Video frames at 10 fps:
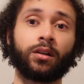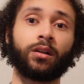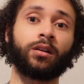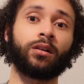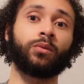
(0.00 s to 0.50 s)

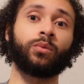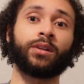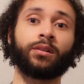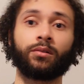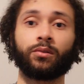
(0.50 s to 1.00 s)

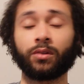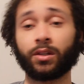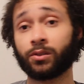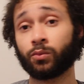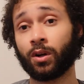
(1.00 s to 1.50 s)
when
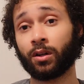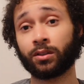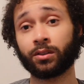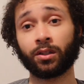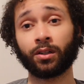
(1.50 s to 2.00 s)
he's well
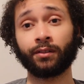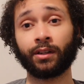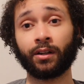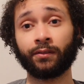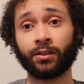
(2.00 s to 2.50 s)

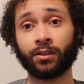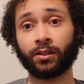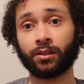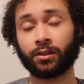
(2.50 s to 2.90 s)
deserving of it.